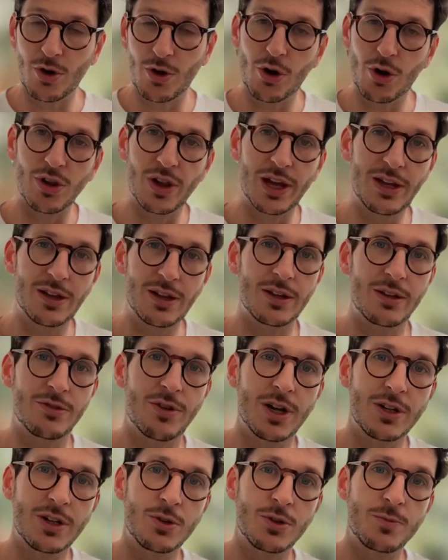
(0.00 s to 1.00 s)
not
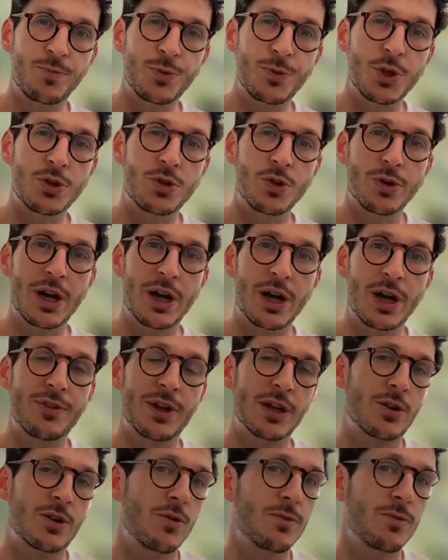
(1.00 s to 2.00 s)
lightly, right? You don't
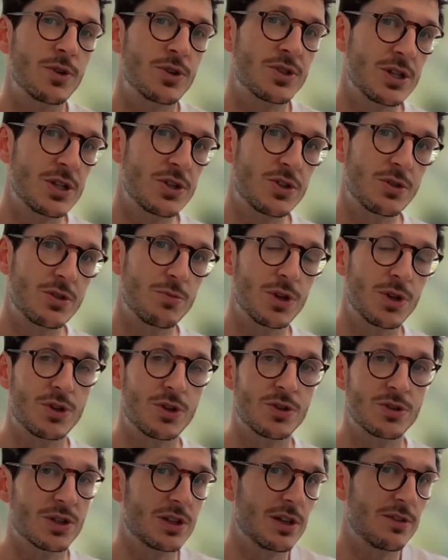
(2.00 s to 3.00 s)
have that conversation
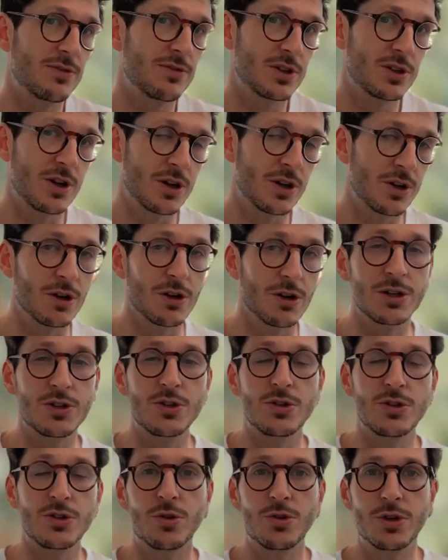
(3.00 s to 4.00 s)
with your significant other,
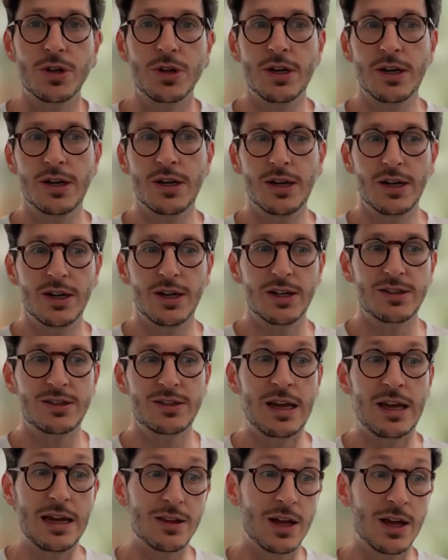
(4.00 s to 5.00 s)
and you don't
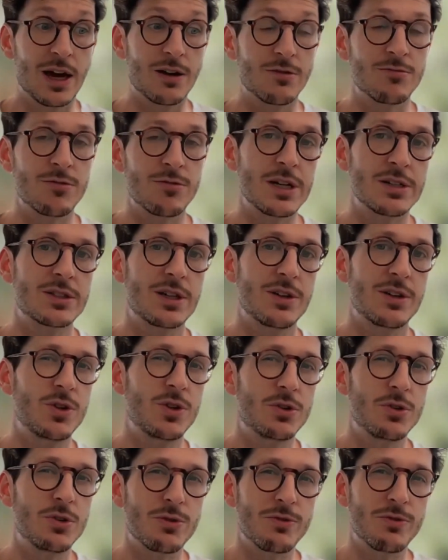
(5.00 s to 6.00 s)
take that risk
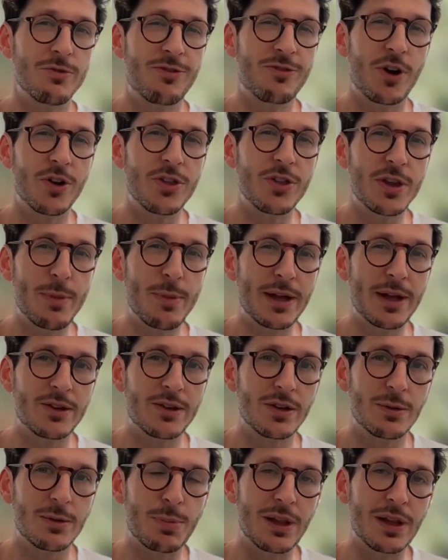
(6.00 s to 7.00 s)
if you don't
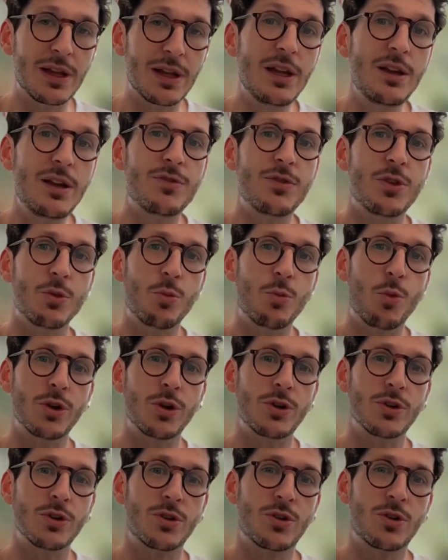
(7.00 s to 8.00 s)
fundamentally believe that
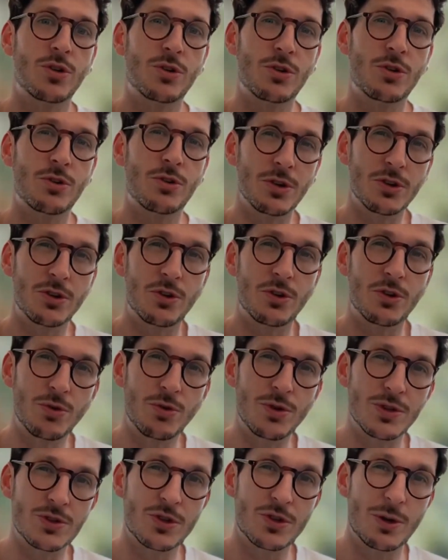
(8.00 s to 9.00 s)
what you're going to
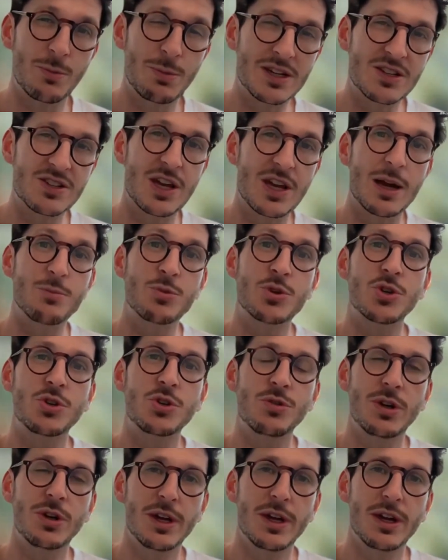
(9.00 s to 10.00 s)
do is going to be
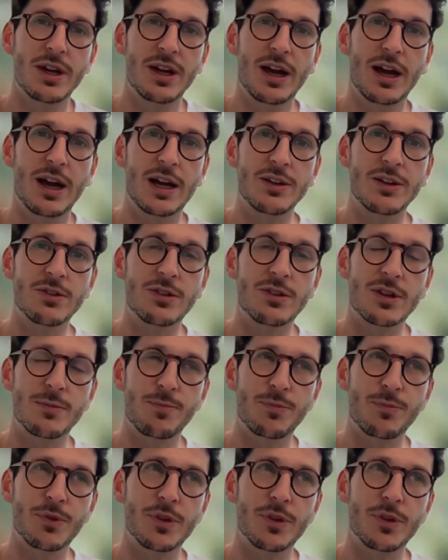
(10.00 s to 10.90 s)
exceptional. And